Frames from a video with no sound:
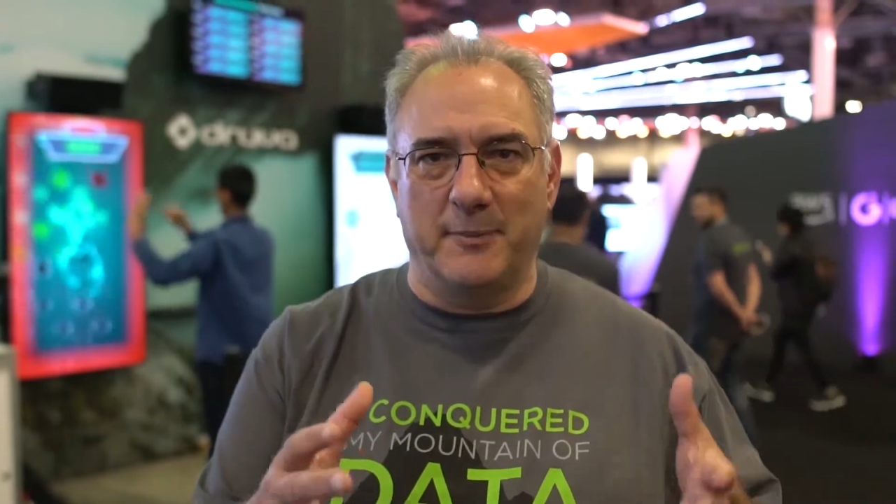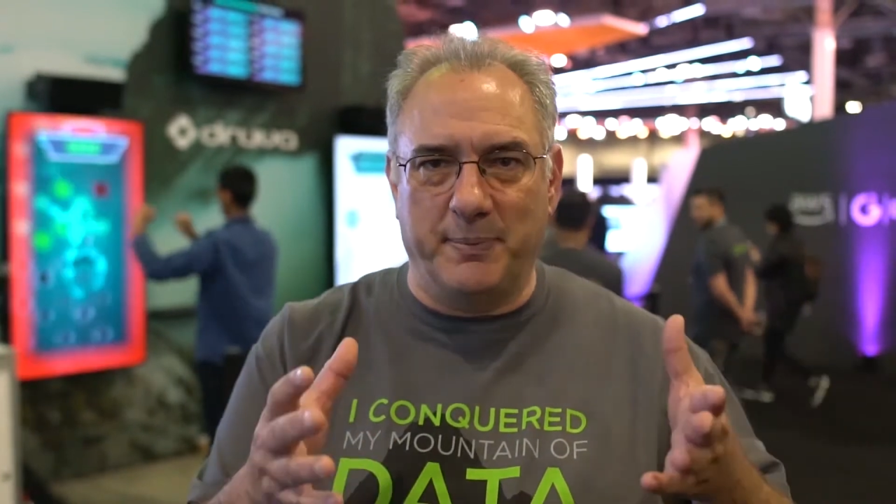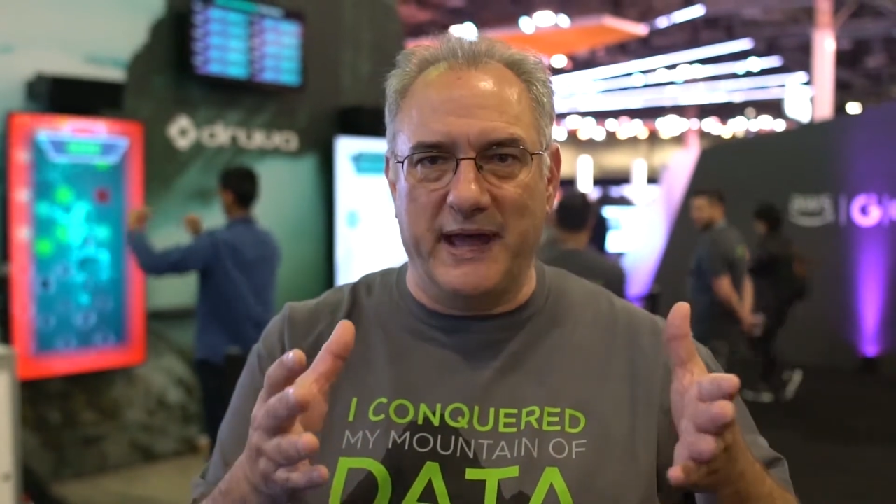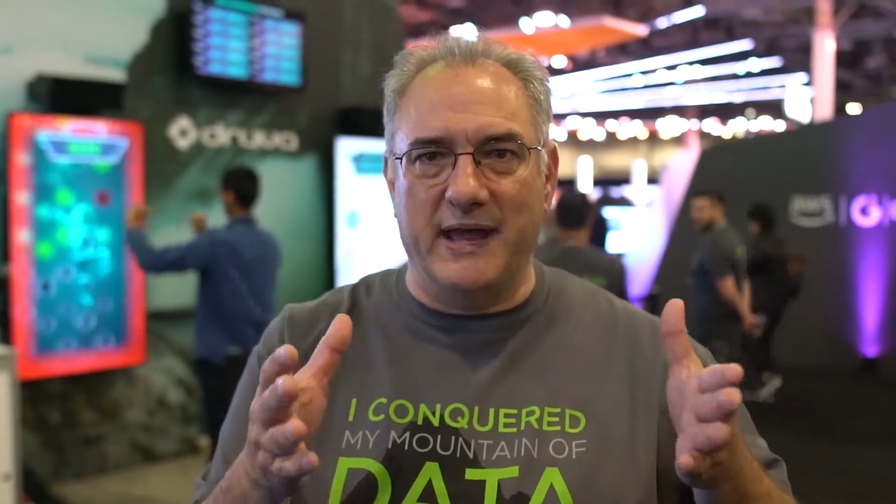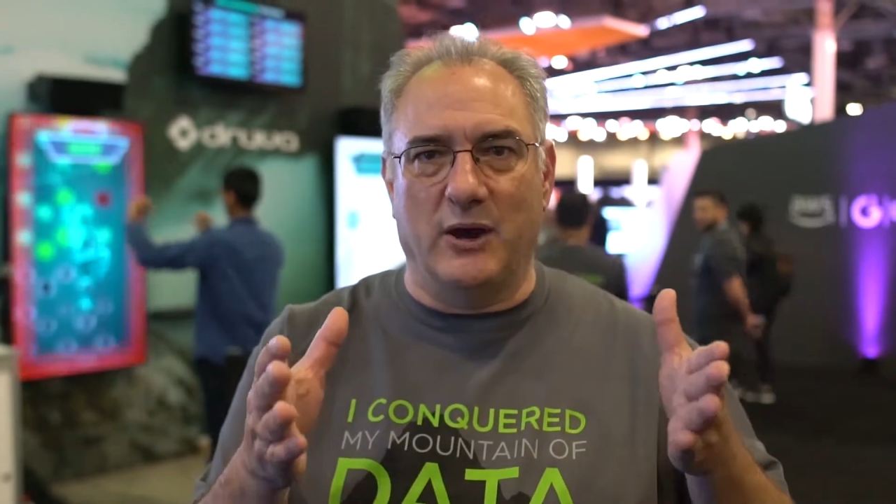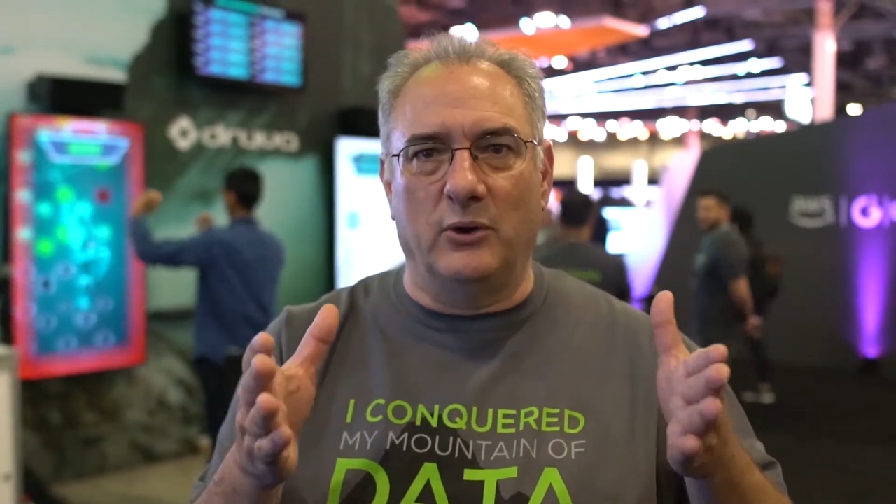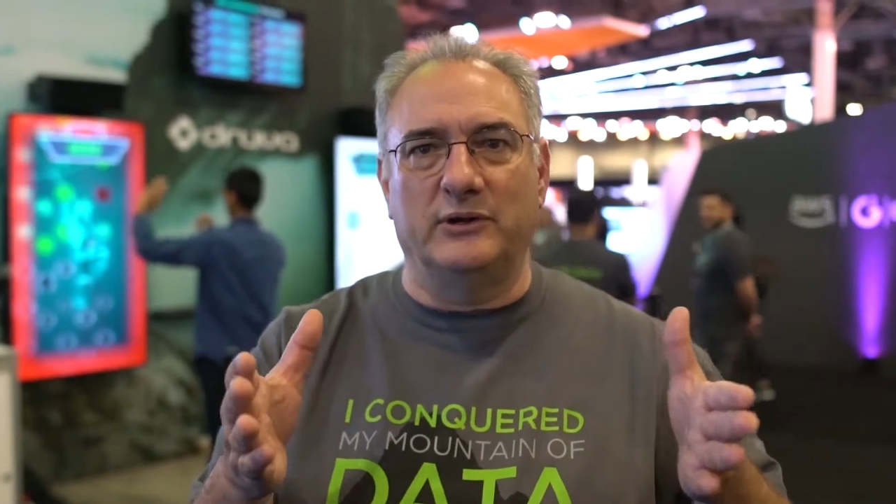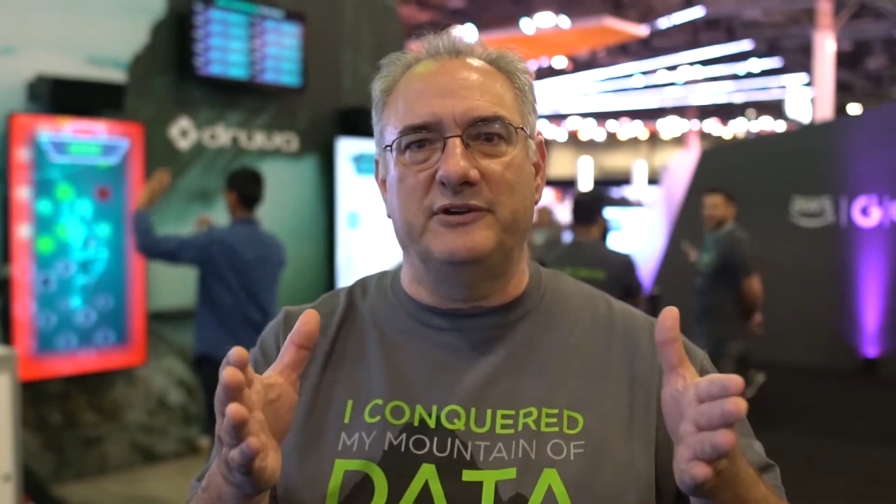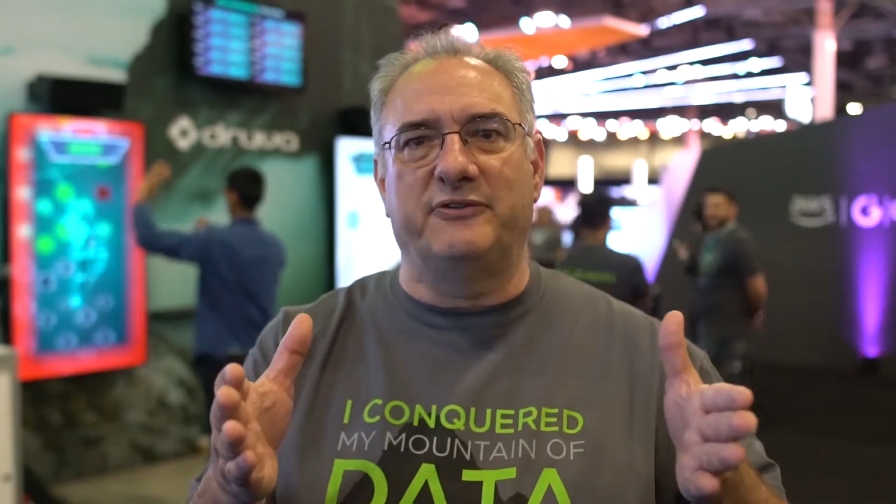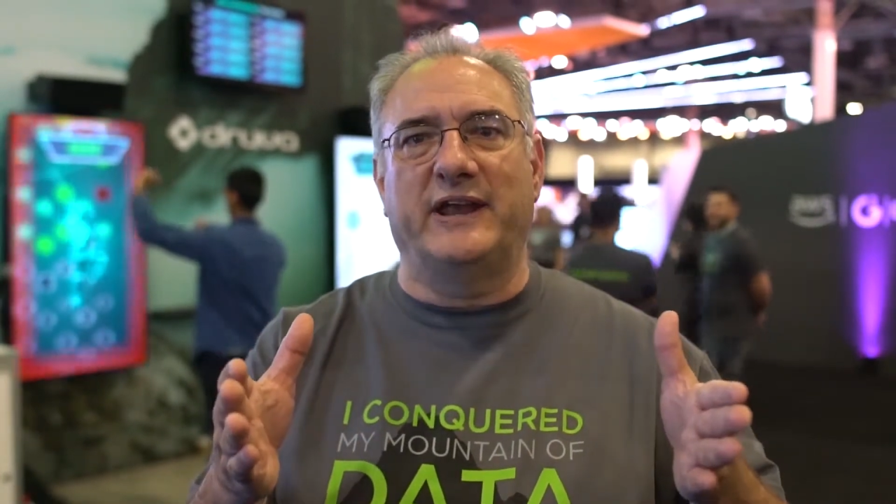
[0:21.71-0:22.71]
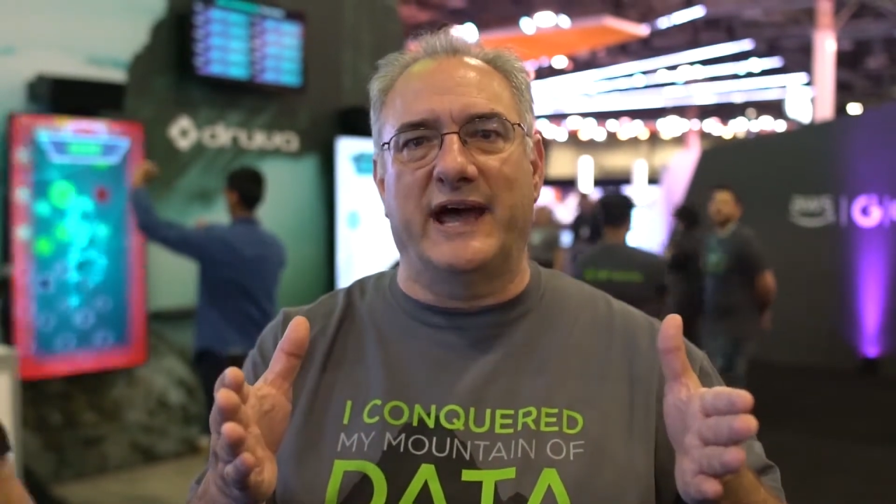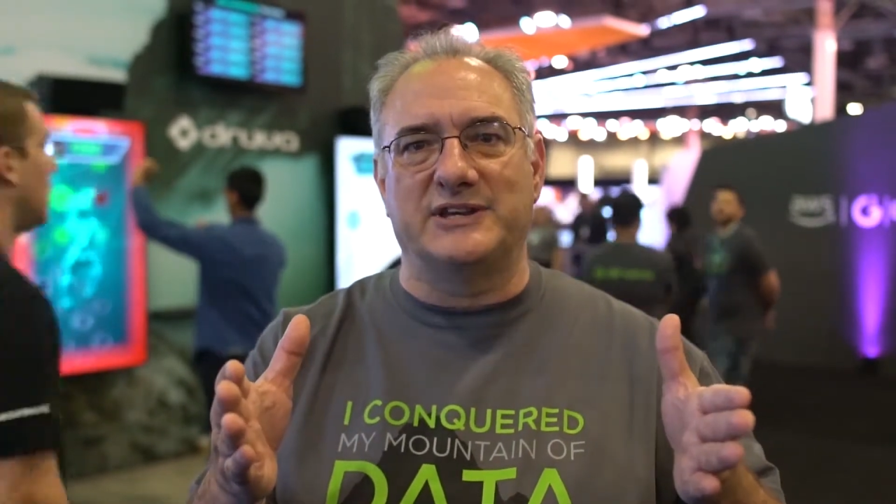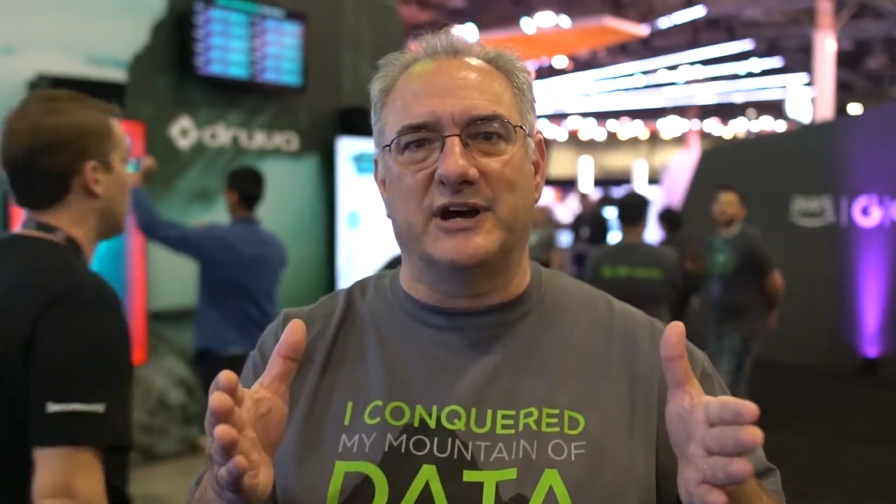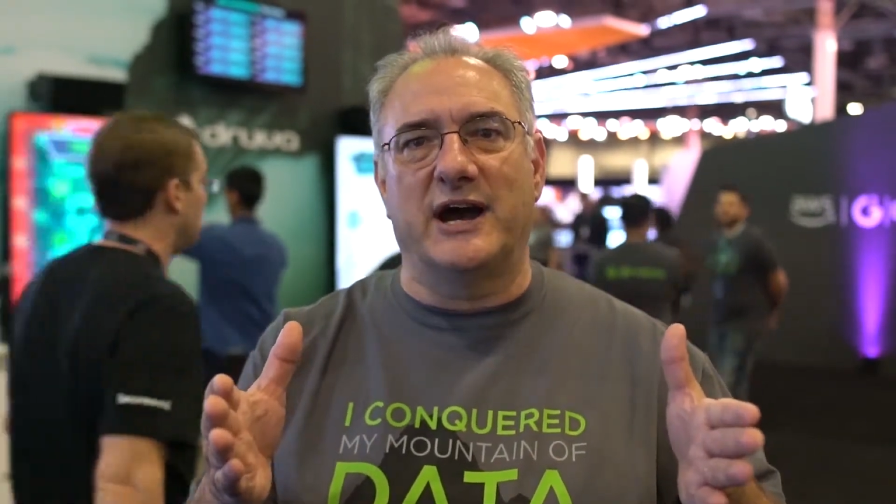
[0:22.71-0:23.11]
and pay only for that